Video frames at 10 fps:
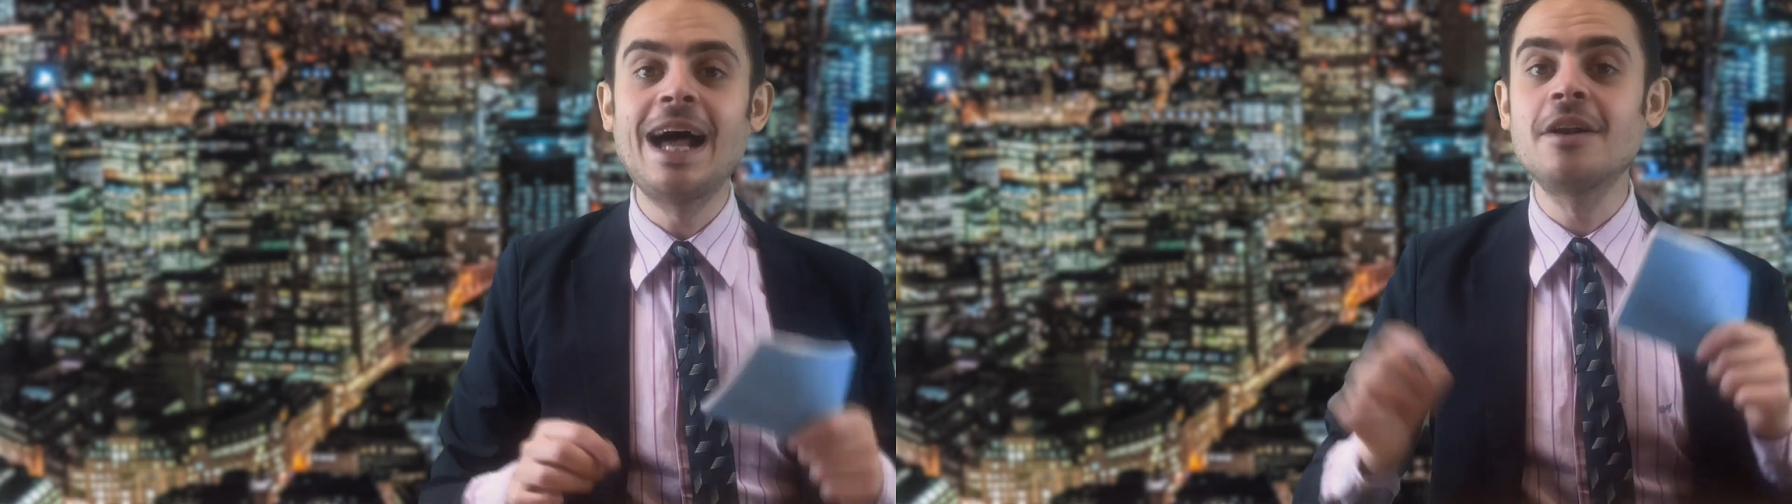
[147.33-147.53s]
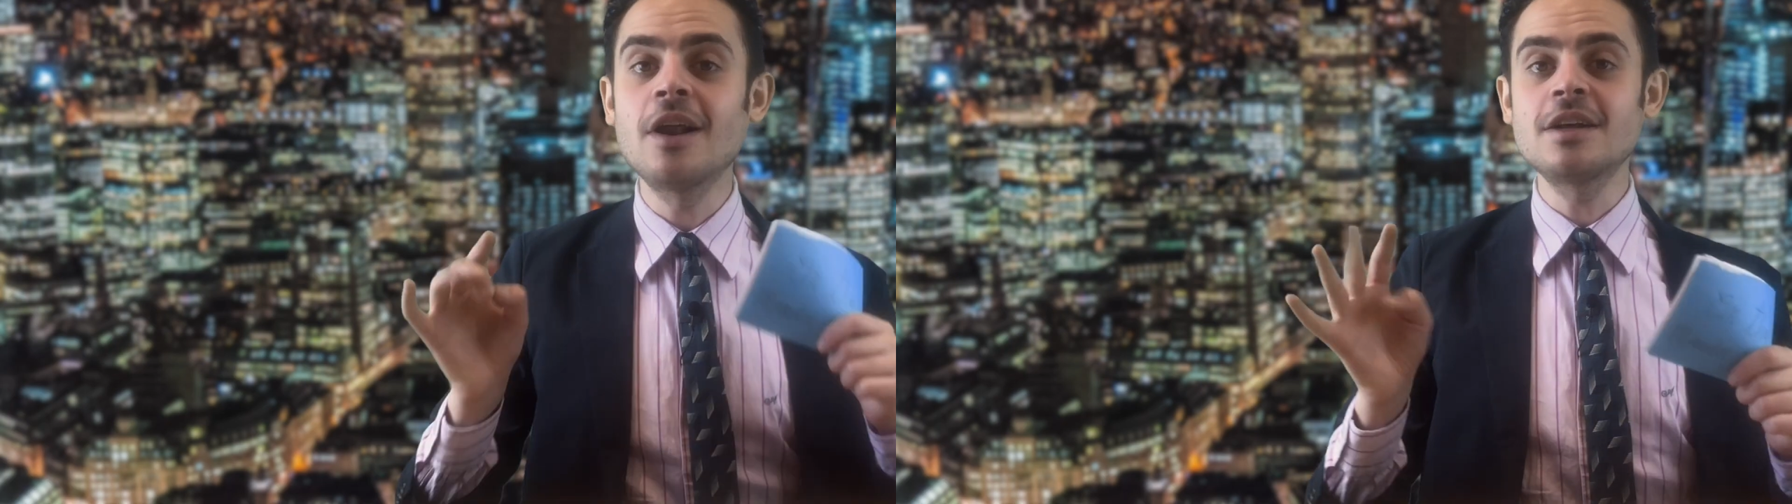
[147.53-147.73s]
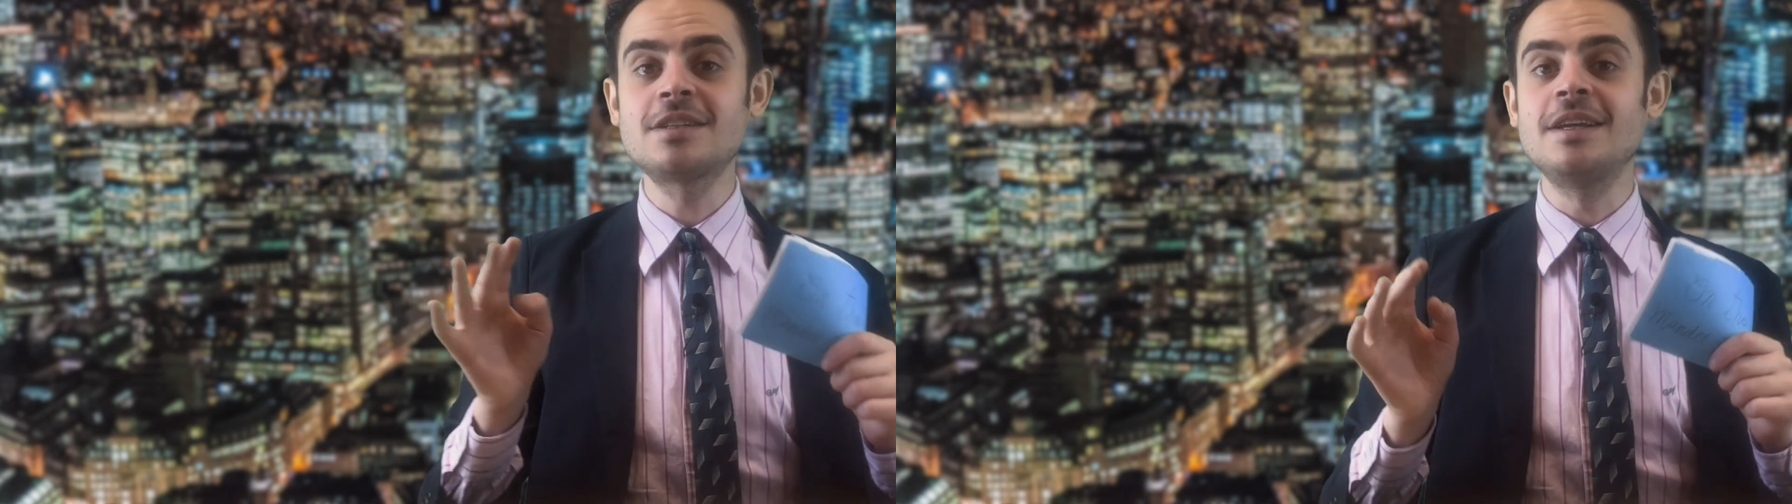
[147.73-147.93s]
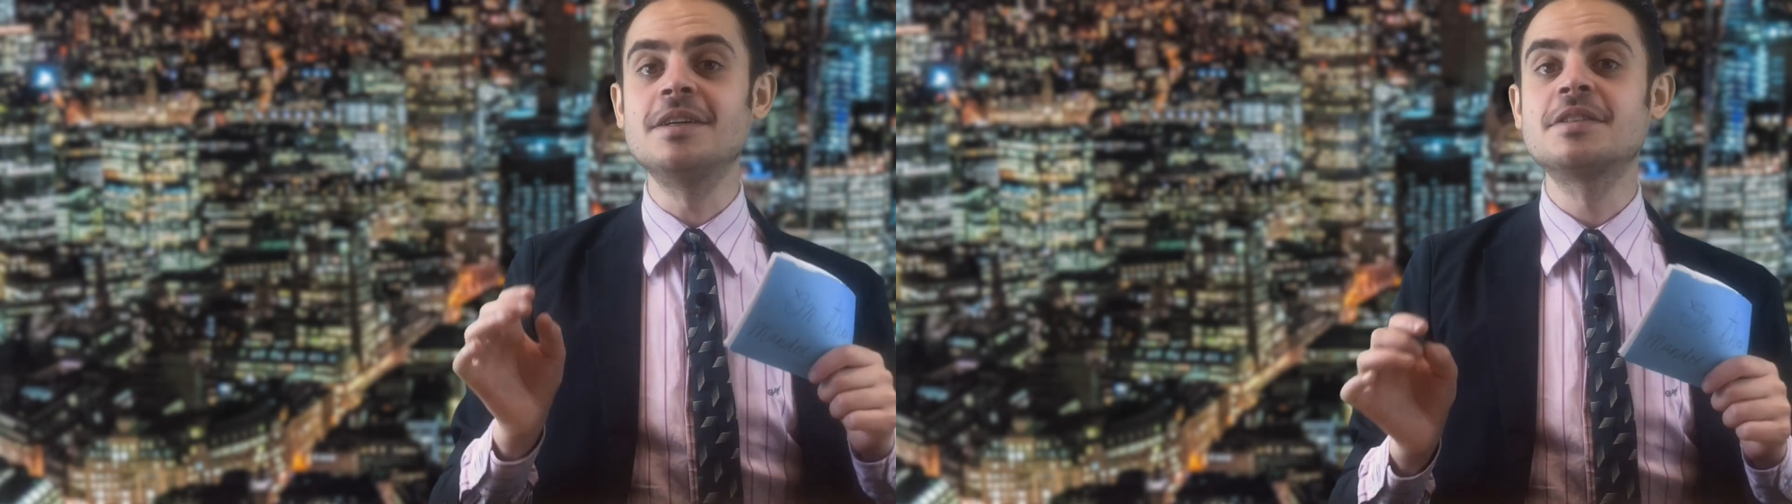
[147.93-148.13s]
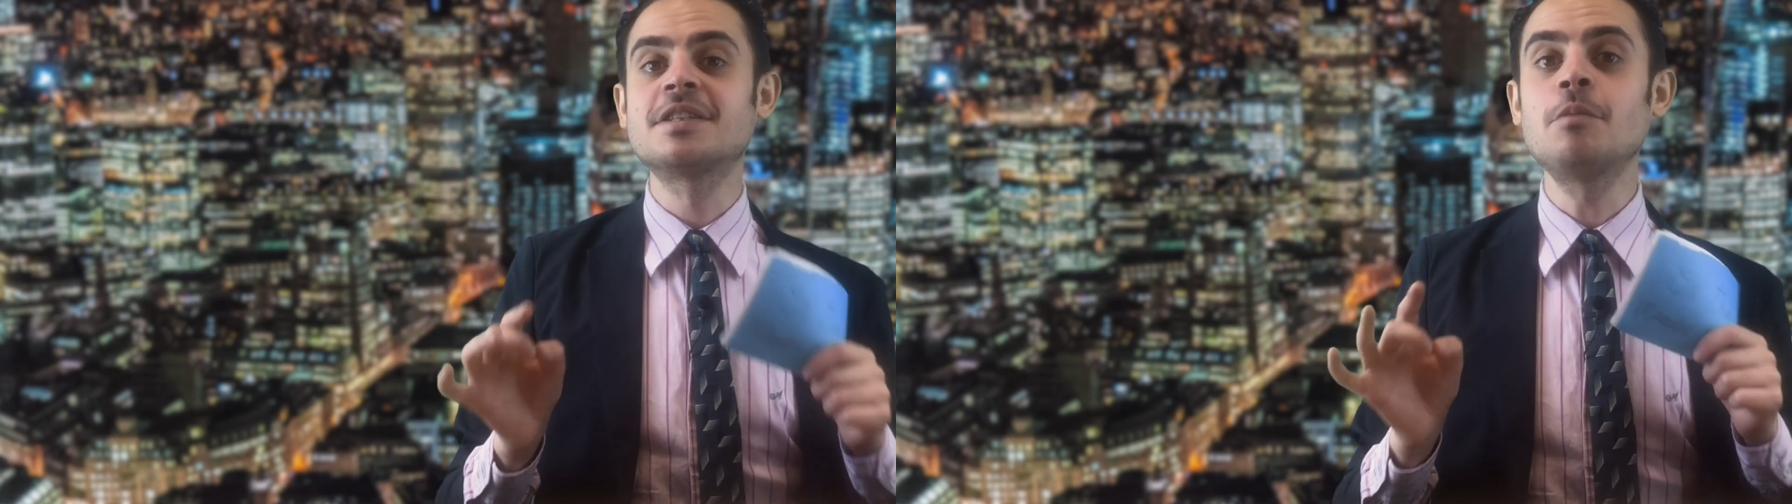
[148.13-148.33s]
And
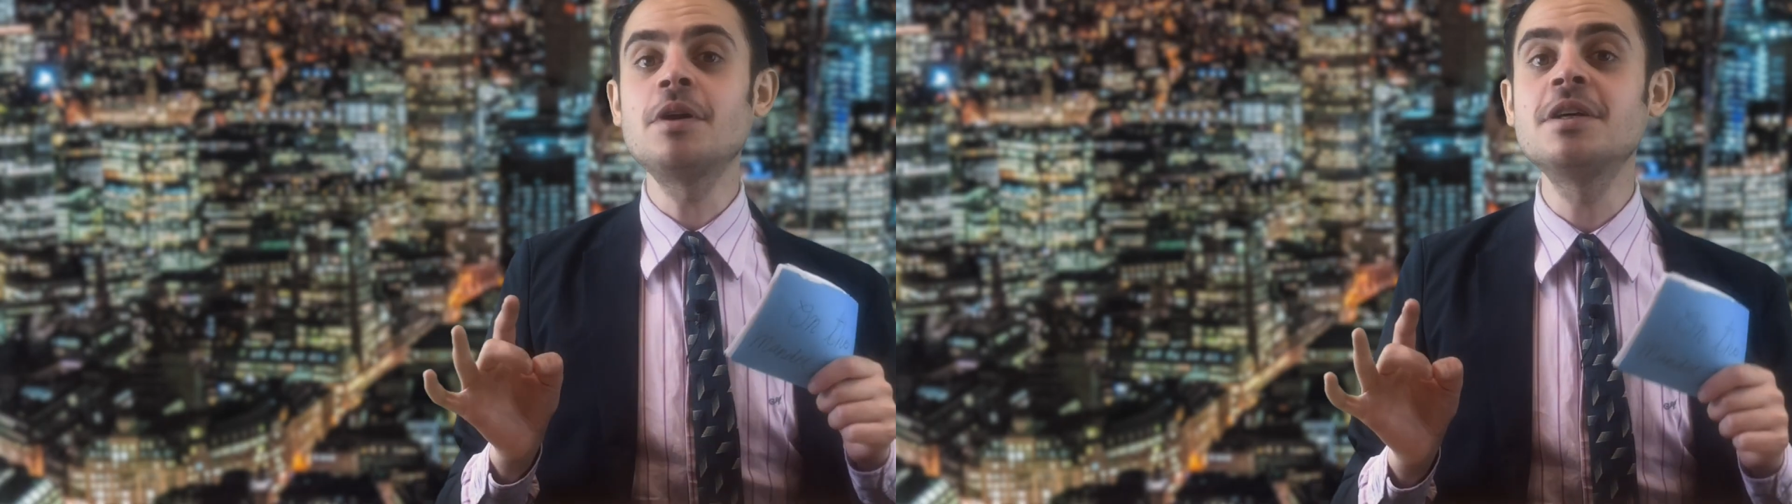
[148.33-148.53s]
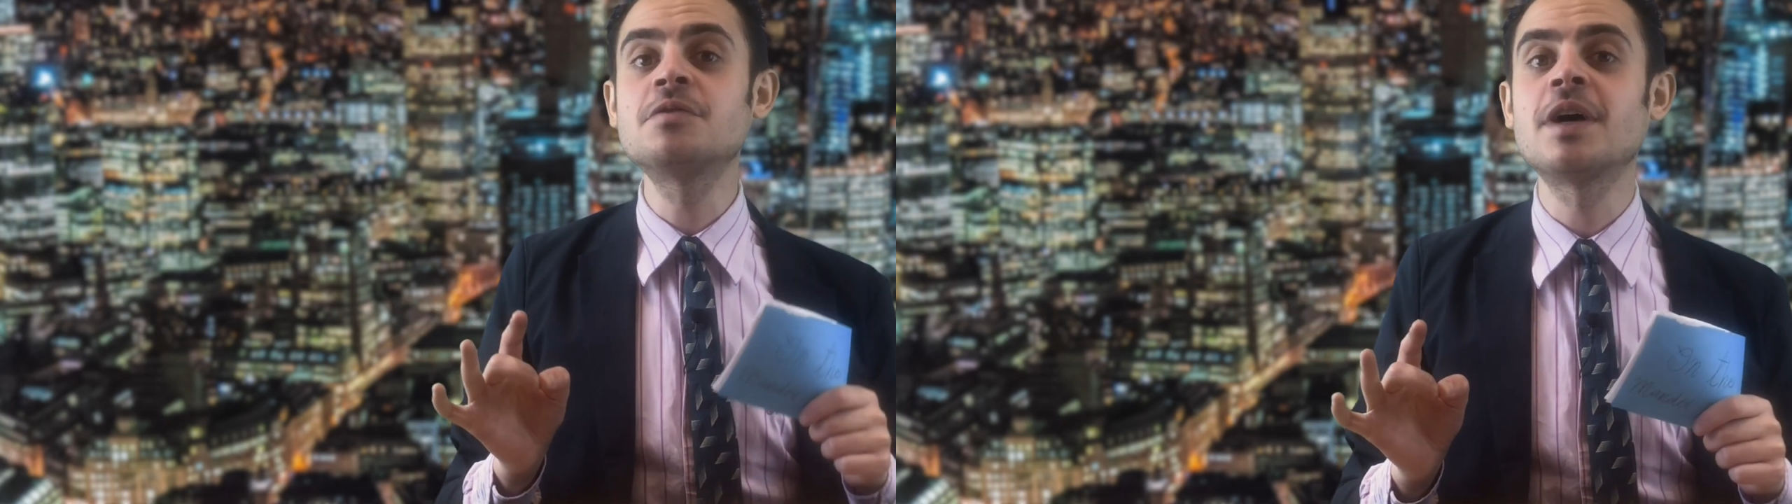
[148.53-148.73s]
lastly, someone has